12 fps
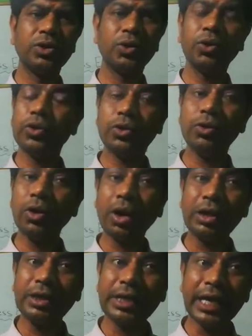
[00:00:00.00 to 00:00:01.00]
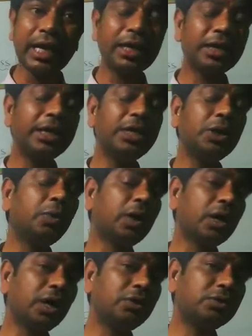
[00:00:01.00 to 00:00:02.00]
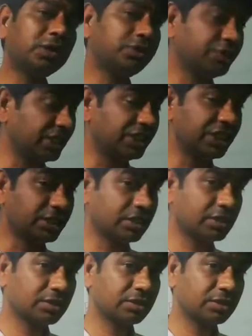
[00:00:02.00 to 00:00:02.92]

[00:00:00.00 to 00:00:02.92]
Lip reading: who do not take into account the changes